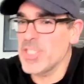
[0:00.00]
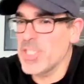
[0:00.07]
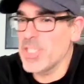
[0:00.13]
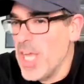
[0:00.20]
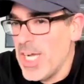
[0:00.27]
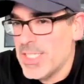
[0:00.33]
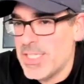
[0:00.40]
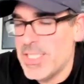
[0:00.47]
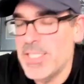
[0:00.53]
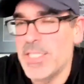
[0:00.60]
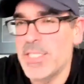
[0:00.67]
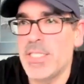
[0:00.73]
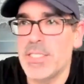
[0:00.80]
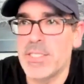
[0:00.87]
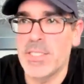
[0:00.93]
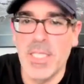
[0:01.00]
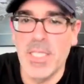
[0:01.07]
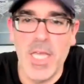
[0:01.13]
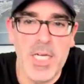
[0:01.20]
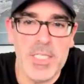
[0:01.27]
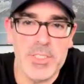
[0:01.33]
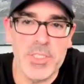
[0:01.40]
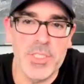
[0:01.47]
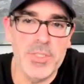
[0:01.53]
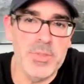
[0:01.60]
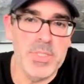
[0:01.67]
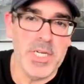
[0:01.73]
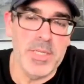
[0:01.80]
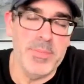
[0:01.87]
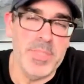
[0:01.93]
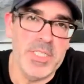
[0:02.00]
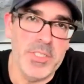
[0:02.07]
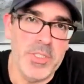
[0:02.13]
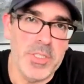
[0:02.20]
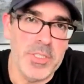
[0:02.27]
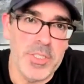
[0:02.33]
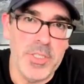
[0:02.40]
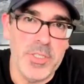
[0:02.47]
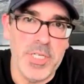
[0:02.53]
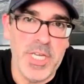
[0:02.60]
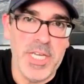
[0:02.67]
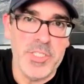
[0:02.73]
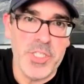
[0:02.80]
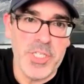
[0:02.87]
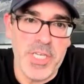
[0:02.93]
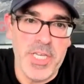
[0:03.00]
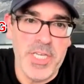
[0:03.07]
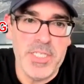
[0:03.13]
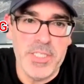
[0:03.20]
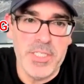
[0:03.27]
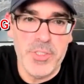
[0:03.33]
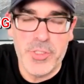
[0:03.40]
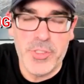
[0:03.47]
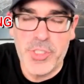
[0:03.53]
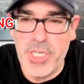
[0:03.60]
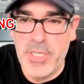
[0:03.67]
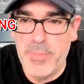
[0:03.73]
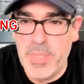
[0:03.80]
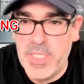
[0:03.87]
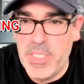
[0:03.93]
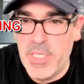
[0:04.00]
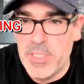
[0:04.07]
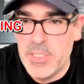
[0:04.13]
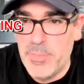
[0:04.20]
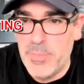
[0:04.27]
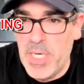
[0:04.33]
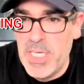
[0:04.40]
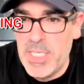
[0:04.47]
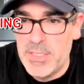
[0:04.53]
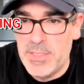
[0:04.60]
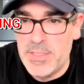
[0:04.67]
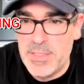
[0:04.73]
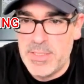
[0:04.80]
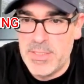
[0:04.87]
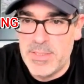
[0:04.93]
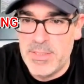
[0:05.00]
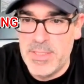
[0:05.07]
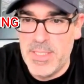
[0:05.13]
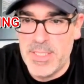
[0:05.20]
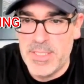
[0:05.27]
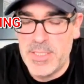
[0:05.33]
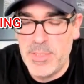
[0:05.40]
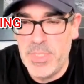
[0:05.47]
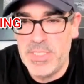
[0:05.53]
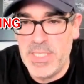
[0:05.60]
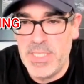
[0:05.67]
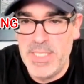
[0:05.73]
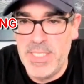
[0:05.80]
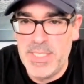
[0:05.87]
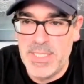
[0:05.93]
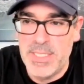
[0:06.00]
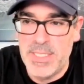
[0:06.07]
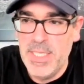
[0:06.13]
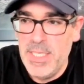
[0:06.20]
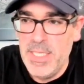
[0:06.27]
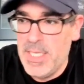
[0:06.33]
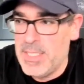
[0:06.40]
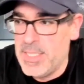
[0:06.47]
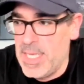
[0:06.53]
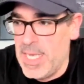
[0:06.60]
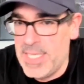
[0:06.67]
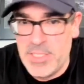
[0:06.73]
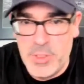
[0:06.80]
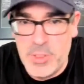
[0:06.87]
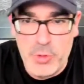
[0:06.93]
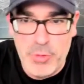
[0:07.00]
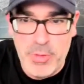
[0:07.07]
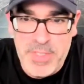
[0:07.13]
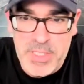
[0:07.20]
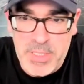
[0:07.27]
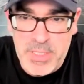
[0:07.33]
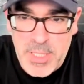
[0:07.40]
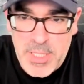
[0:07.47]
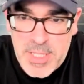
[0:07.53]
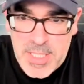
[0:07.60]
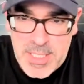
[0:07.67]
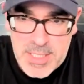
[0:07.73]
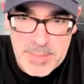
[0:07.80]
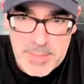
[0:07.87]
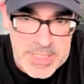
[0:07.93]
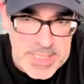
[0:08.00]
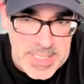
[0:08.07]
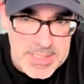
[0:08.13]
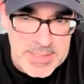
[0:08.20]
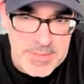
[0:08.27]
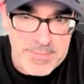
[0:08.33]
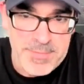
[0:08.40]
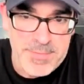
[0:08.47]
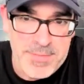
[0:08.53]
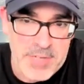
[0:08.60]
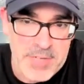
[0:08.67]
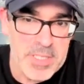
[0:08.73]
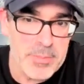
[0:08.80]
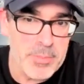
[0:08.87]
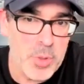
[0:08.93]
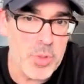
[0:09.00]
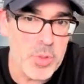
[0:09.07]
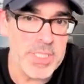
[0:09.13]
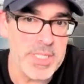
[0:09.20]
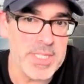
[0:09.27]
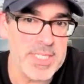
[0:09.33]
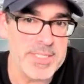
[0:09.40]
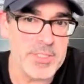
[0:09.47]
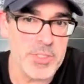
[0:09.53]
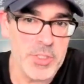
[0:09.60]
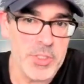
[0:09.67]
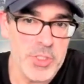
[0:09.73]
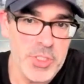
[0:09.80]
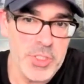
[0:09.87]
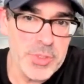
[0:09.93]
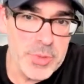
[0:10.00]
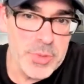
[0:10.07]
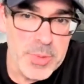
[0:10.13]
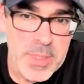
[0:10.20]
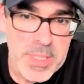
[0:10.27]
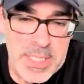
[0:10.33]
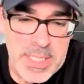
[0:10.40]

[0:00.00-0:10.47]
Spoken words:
there's a lot there. There's a lot to it. I mean, you're educating and you're shaping young minds. This is not to be taken as a trivial thing. I mean, that's a very important thing to do